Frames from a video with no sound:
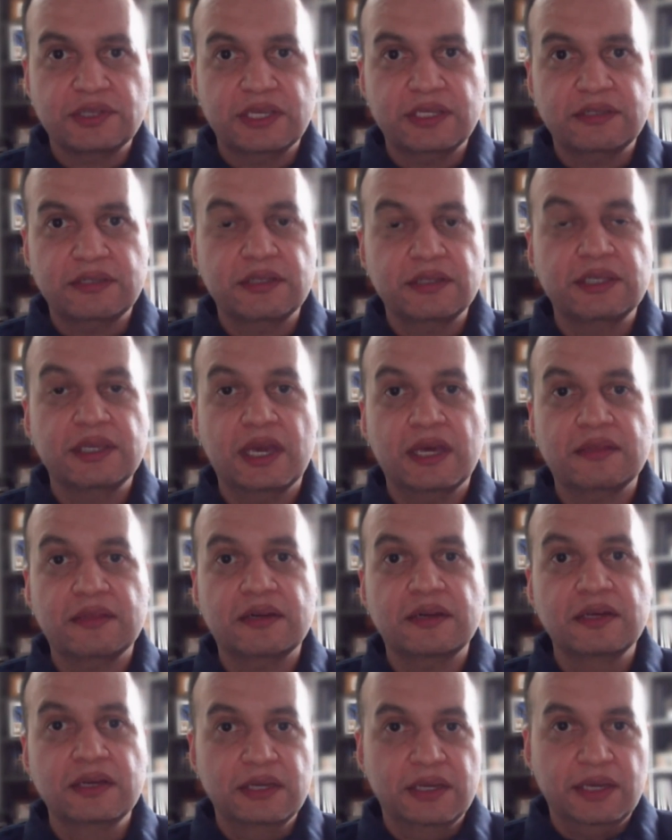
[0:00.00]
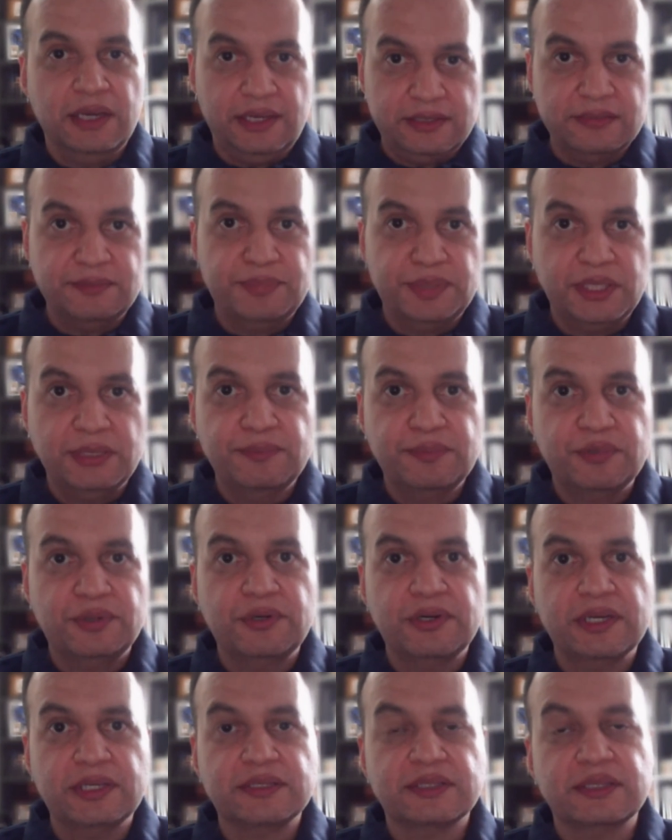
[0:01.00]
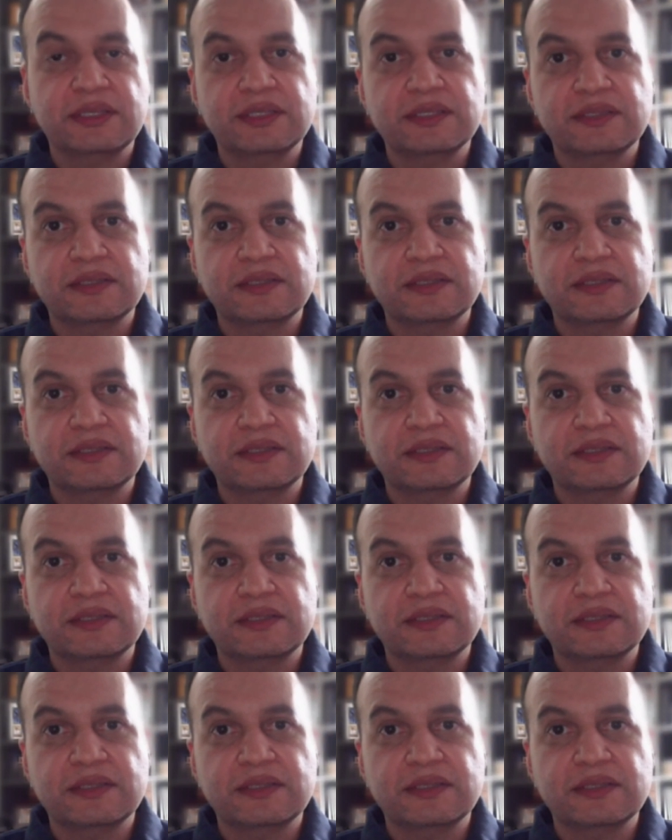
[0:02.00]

and together as a people, as